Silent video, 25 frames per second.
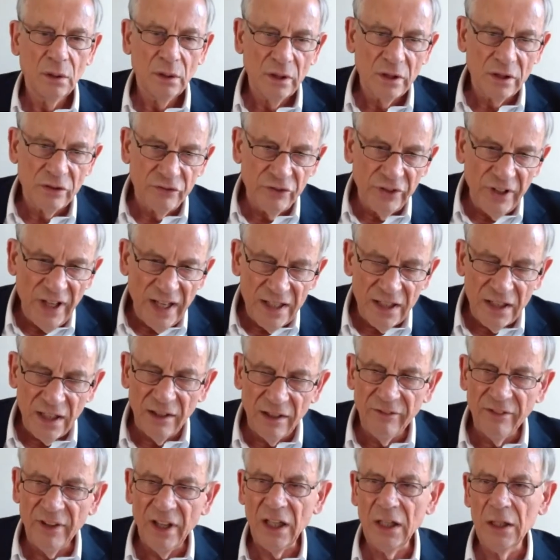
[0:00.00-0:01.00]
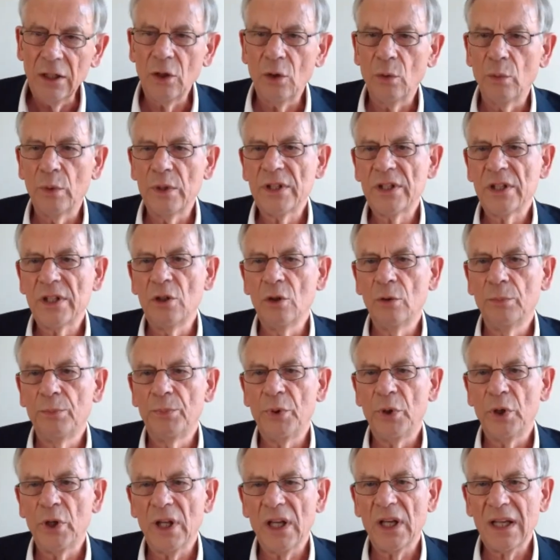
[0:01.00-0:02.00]
Creating value with new
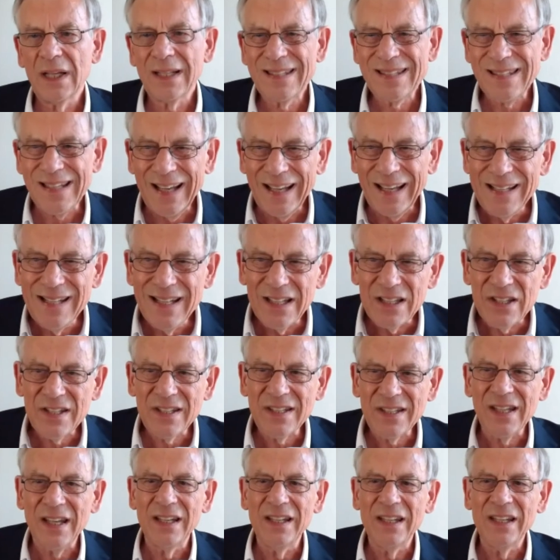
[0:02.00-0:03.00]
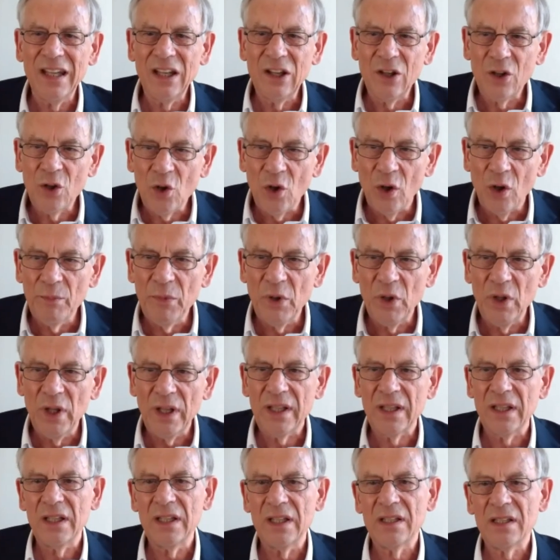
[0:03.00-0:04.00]
products, understanding,
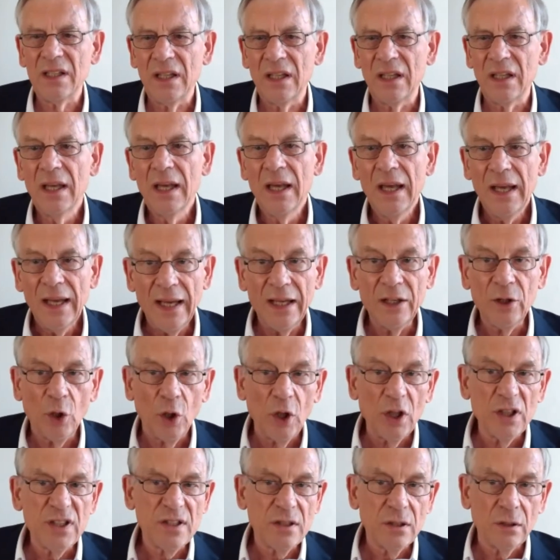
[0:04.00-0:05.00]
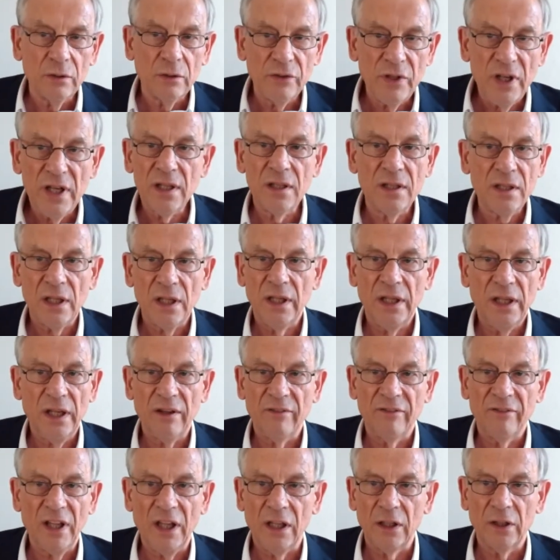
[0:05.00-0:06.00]
communicating, and also
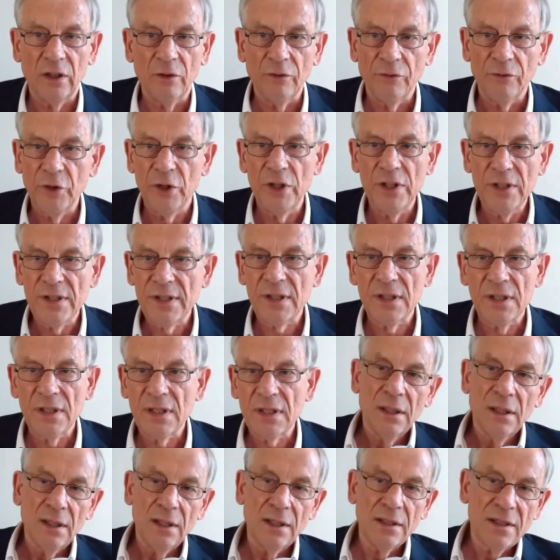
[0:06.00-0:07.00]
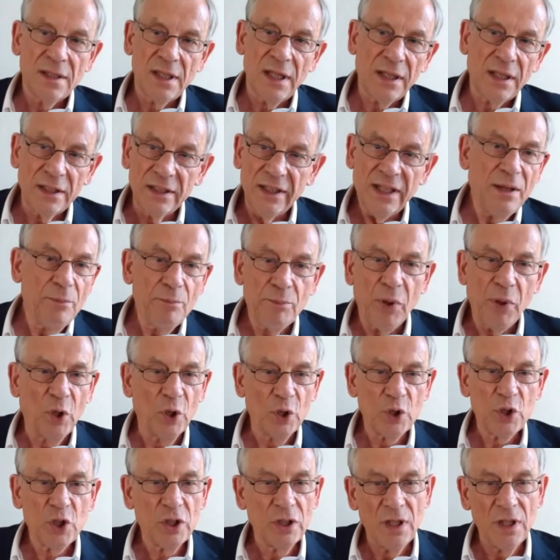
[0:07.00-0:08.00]
retaining value. For instance, a second-hand
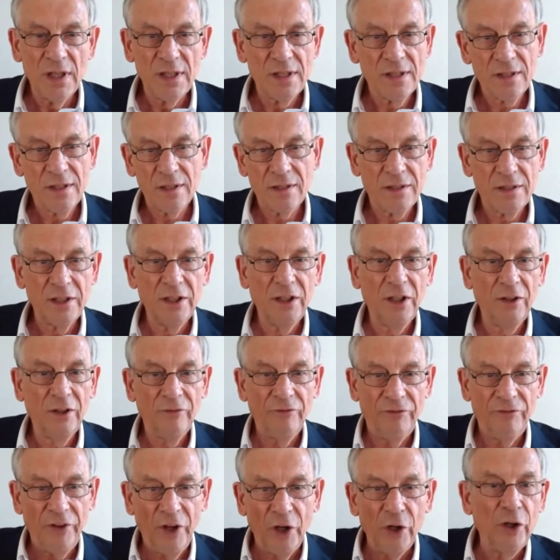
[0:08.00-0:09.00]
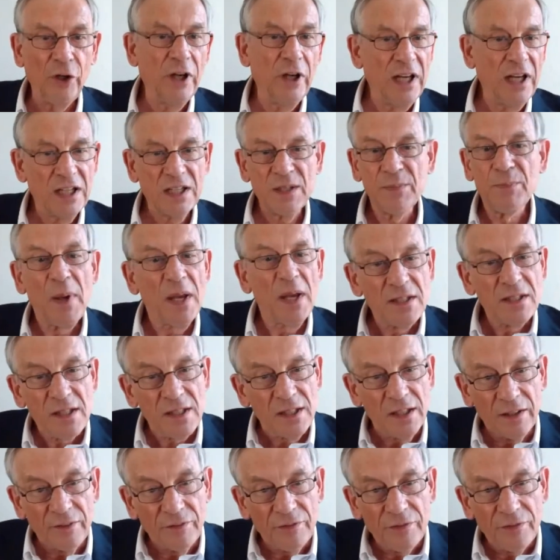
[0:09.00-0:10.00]
Porsche is still very
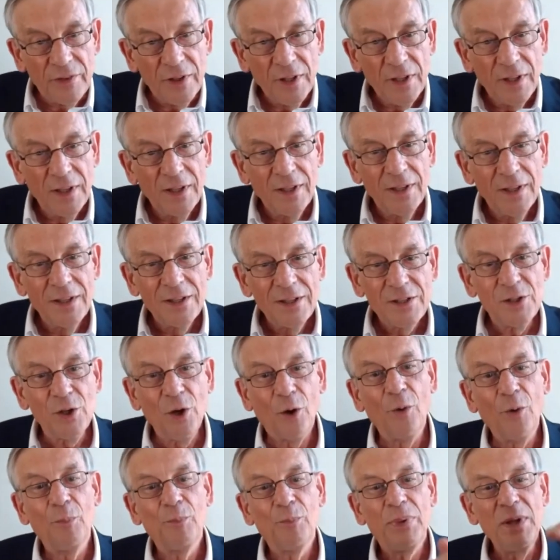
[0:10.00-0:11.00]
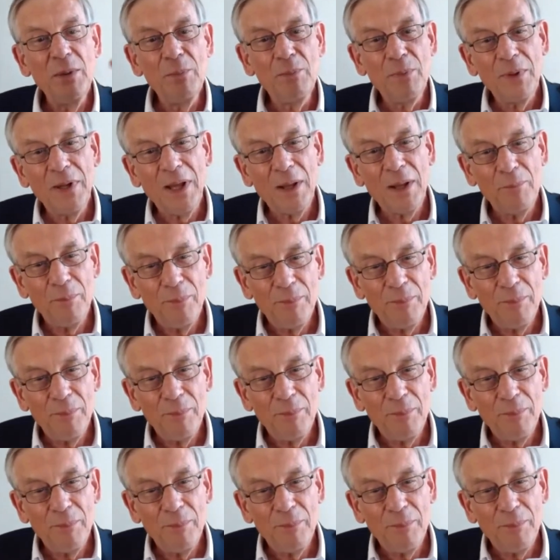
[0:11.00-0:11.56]
expensive. So people are